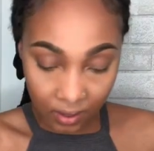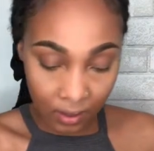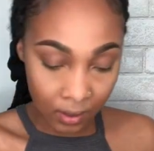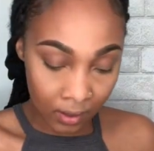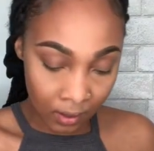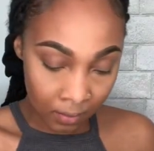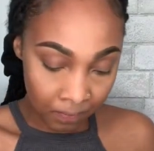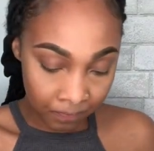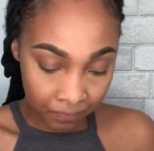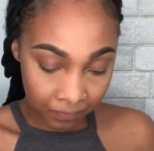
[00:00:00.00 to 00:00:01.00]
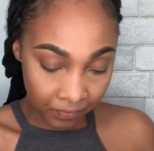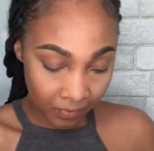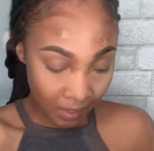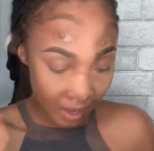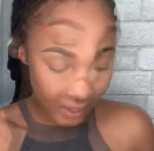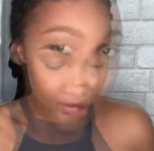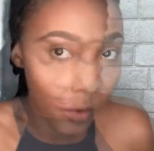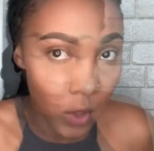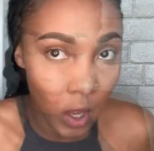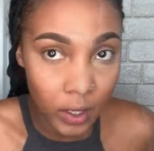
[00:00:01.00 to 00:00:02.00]
Okay, I don't know if
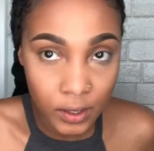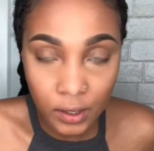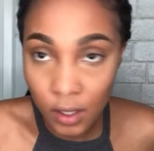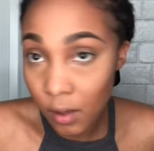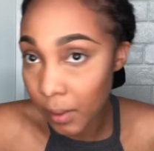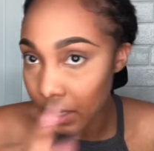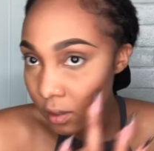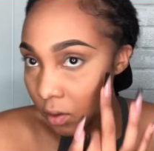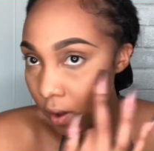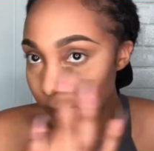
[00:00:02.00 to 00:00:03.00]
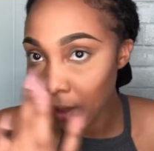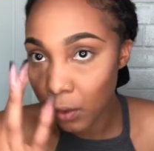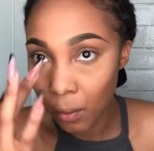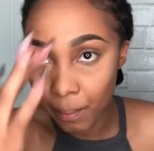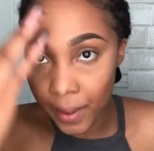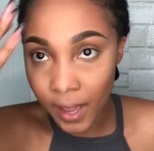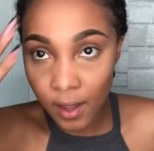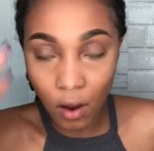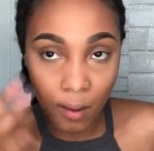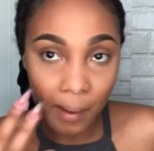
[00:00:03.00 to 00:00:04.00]
y'all can see, but I still have a little bake
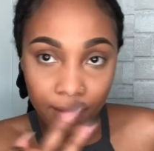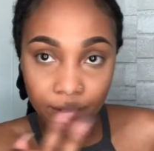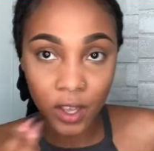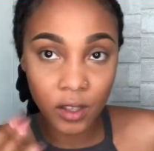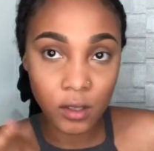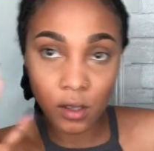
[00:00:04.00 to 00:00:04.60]
on my face.